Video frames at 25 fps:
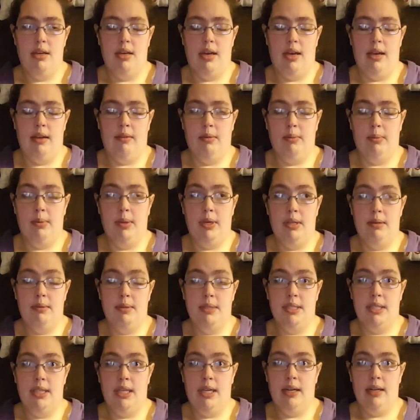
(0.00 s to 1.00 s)
Everybody
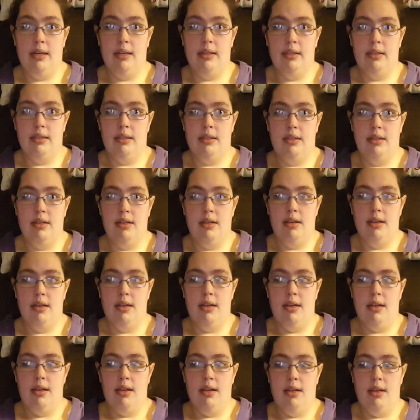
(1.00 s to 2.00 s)
was there
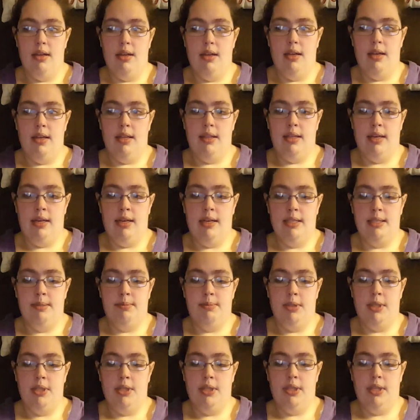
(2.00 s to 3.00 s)
at the
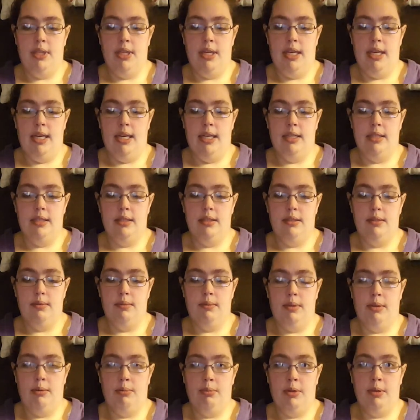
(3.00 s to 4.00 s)
hospital, and
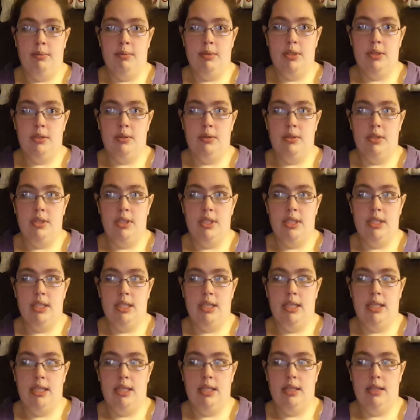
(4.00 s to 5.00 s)
we were pretty much told
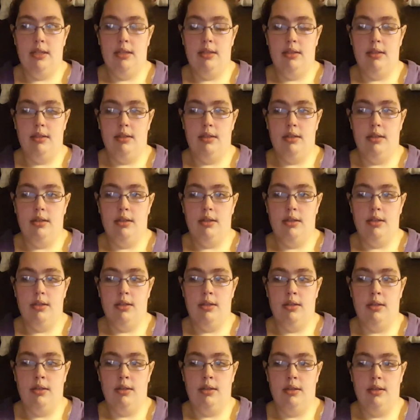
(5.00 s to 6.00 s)

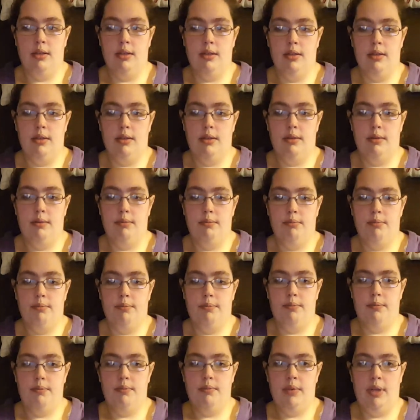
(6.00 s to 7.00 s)
her
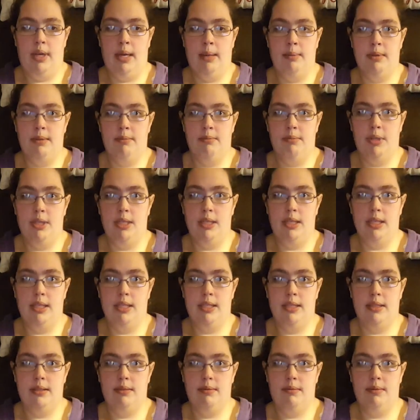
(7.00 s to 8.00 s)
abdomen
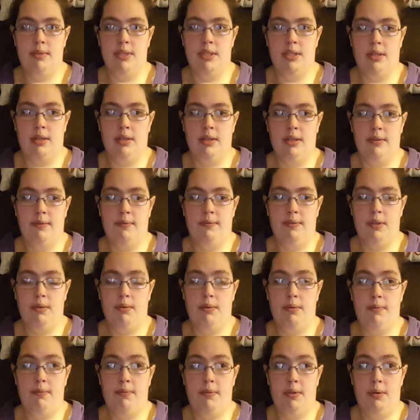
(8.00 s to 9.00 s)
and was starting to fill
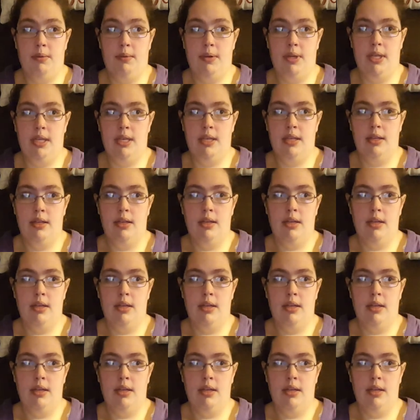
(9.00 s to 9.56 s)
with fluid,